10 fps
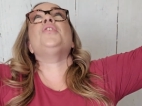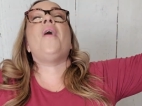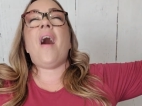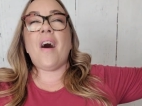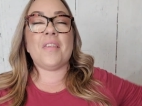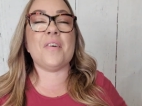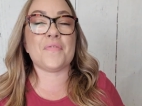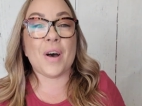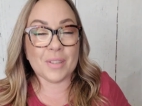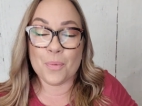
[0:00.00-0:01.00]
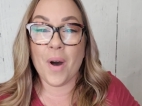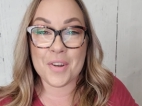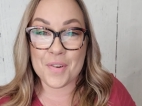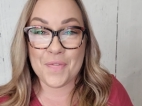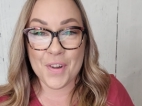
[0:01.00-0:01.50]
Do all of those
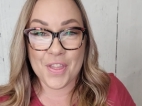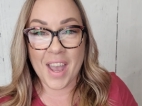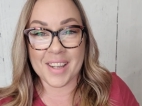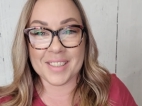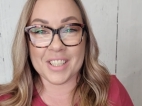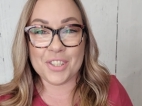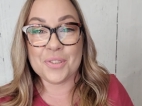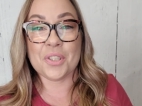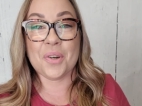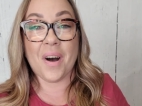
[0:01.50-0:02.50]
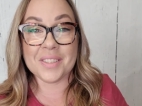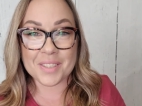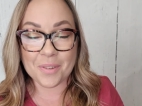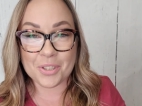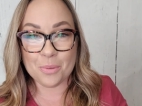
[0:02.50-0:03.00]
wonderful things that you do on
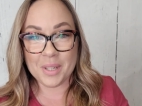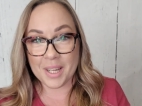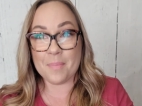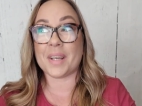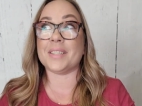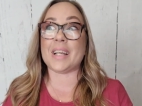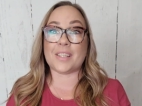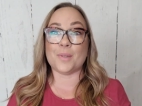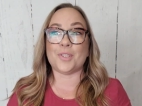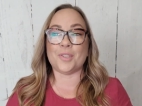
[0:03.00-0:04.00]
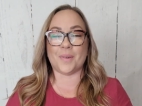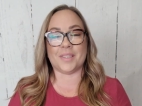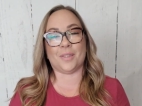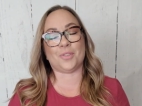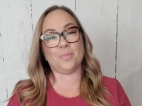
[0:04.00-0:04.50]
social media because that's what you do
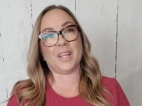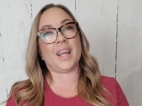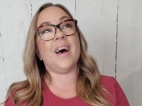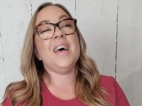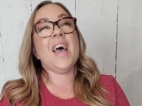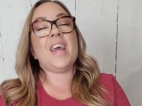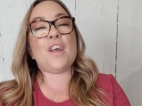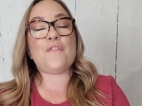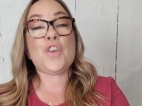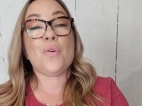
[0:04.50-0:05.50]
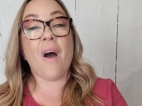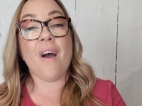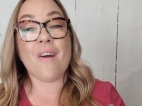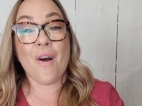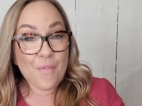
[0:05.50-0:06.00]
on social media. And if you
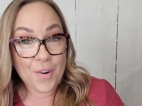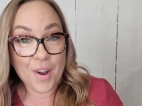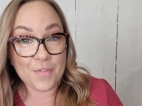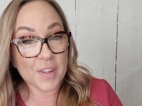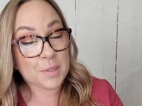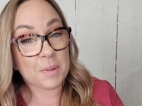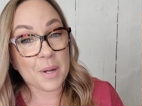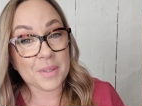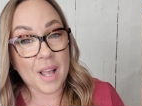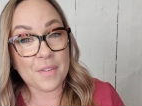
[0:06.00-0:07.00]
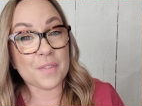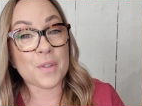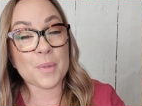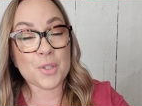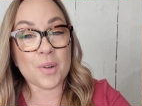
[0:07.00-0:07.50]
are over on Facebook, I would love it if
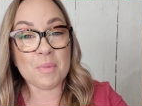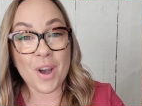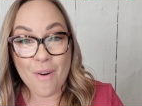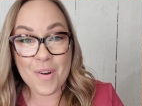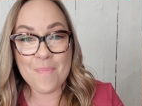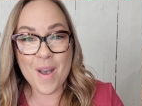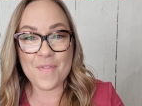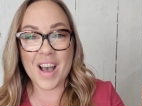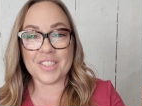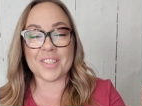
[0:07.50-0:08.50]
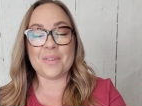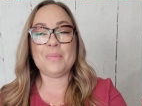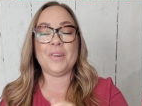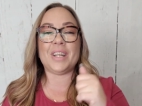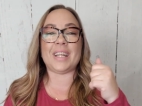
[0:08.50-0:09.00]
you would join me over in my fashion
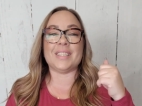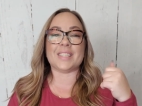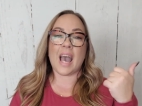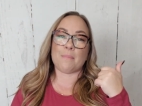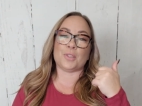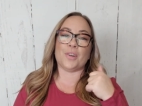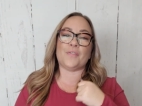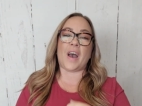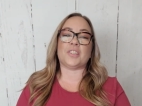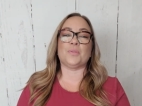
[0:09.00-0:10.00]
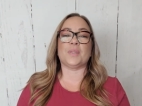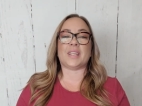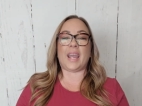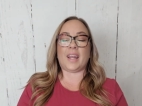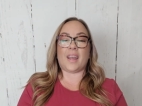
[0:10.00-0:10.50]
community. It's Capturing Fashion with
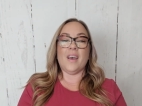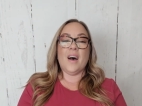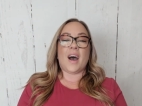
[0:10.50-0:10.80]
Katie.